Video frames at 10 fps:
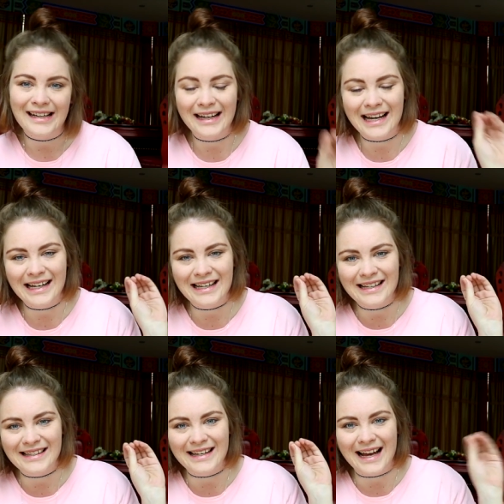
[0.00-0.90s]
Hainan
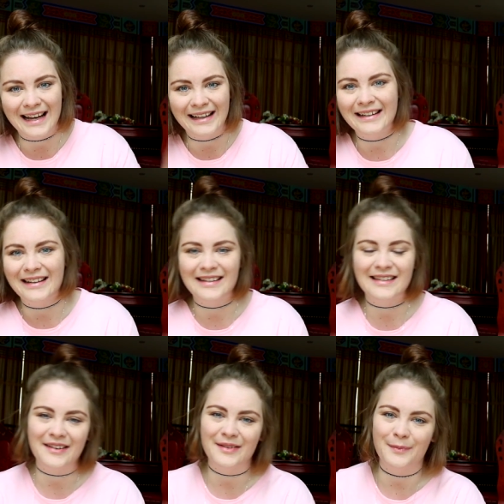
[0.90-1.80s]
is an island in the
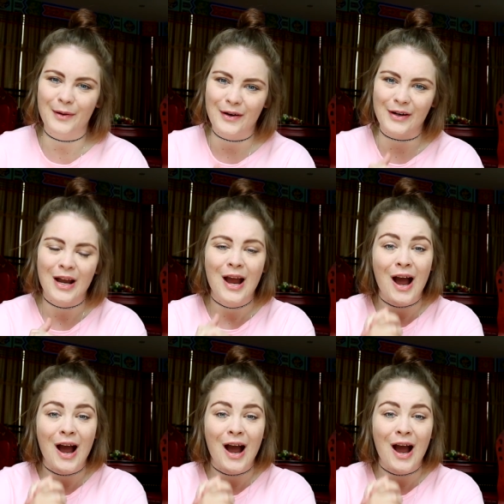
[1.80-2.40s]
southern part